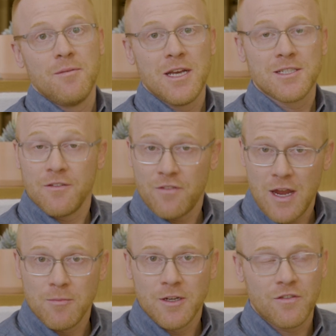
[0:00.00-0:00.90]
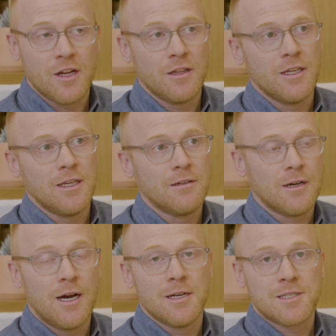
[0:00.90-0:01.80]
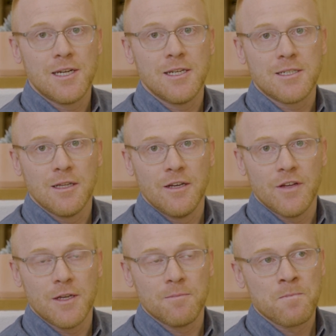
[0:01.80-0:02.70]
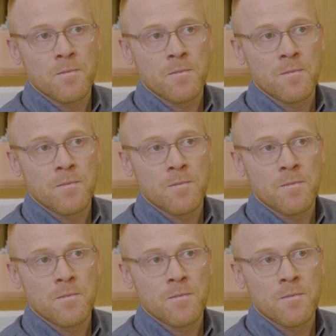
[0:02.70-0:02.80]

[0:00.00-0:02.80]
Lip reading: makes it a family-friendly city to live in.